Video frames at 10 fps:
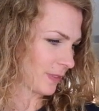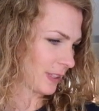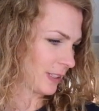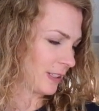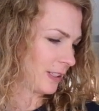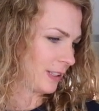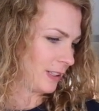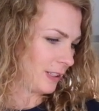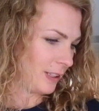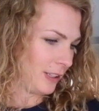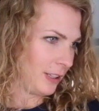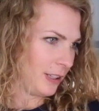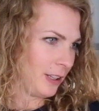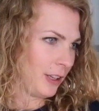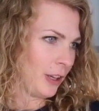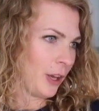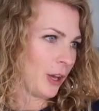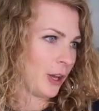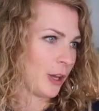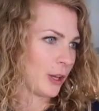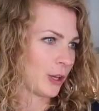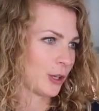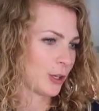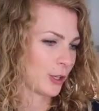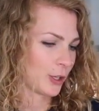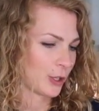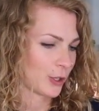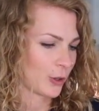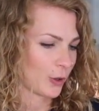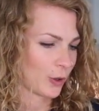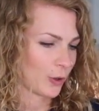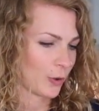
[no speech]